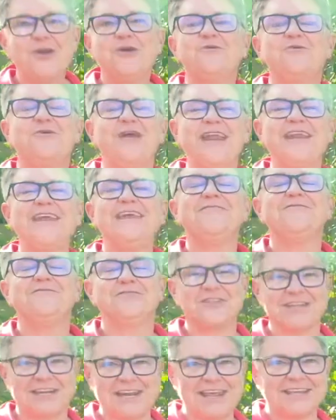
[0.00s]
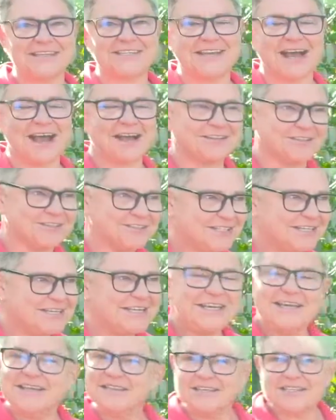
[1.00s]
ready for the next cycle.
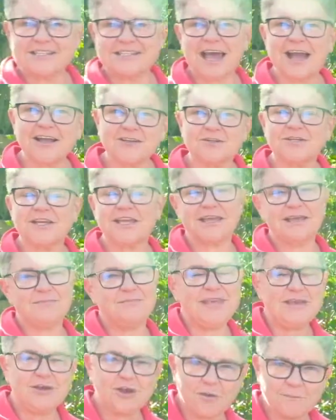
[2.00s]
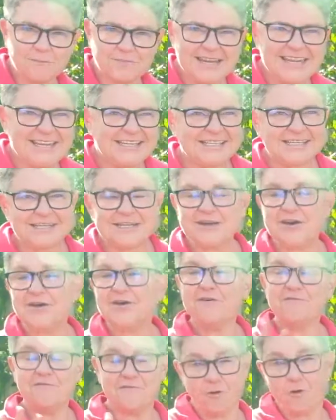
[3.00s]
The cycle can be completed
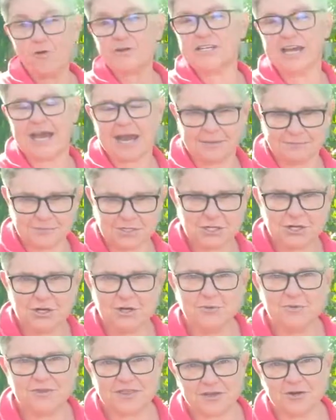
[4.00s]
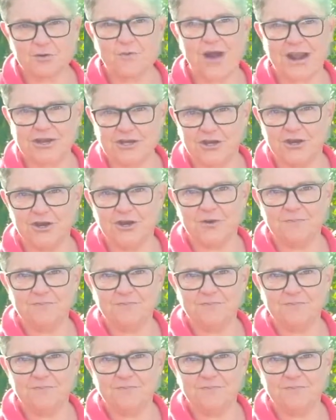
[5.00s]
4 times within 1 year.